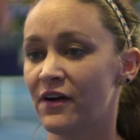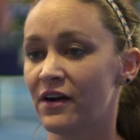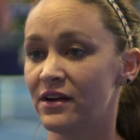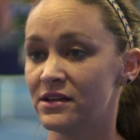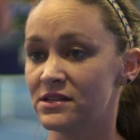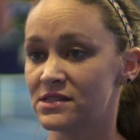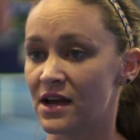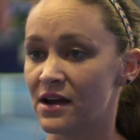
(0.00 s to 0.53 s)
far
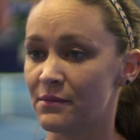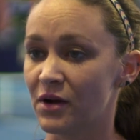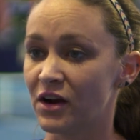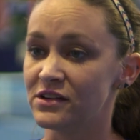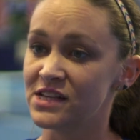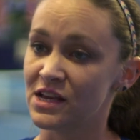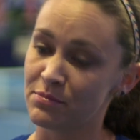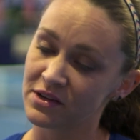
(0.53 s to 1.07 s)
as um,
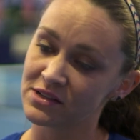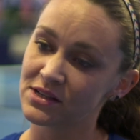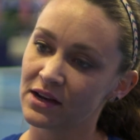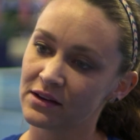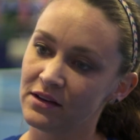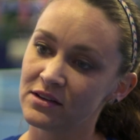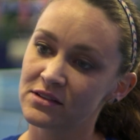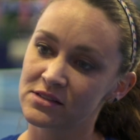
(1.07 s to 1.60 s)
our taping
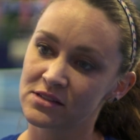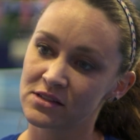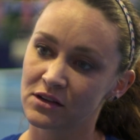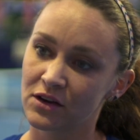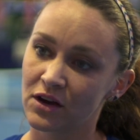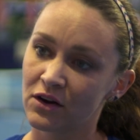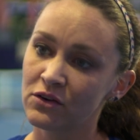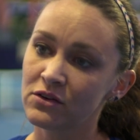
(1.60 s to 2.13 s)
techniques
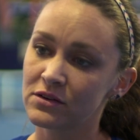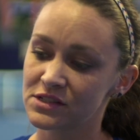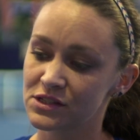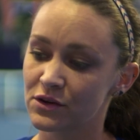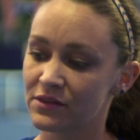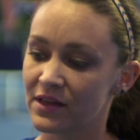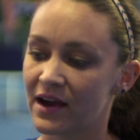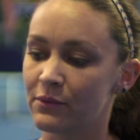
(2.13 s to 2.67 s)
go,
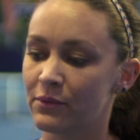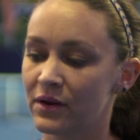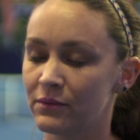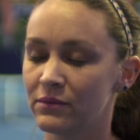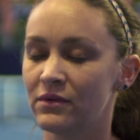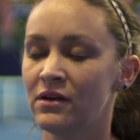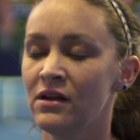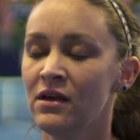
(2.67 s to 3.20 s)
so that
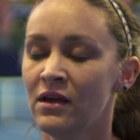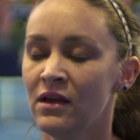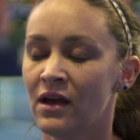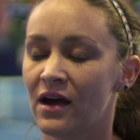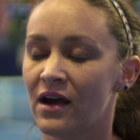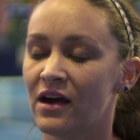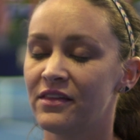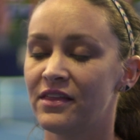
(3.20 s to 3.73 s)
when
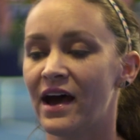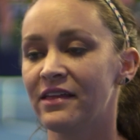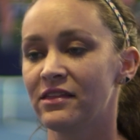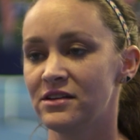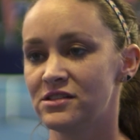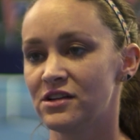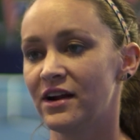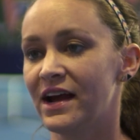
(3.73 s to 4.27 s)
uh, the
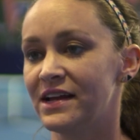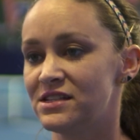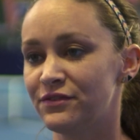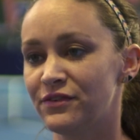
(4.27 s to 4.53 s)
athletes are at